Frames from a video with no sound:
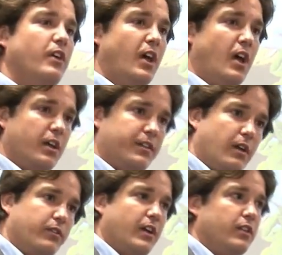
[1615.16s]
a,
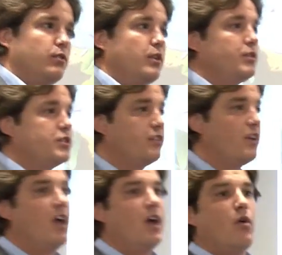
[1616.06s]
downside to it, which is
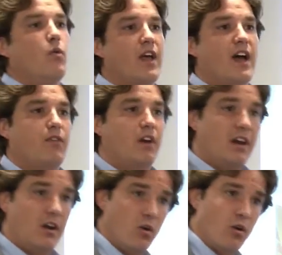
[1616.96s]
we have a
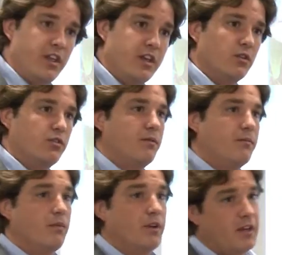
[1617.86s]
lower yield,
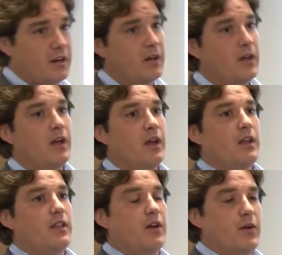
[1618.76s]
but then
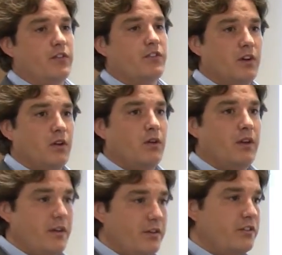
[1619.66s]
there is still,
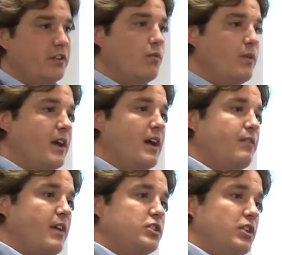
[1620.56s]
there is still, we
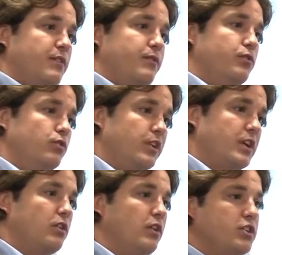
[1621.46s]
have actually, if you do the
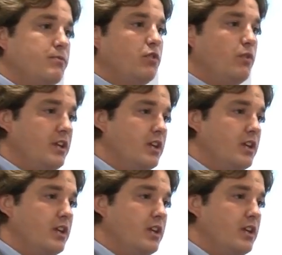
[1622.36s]
calculation between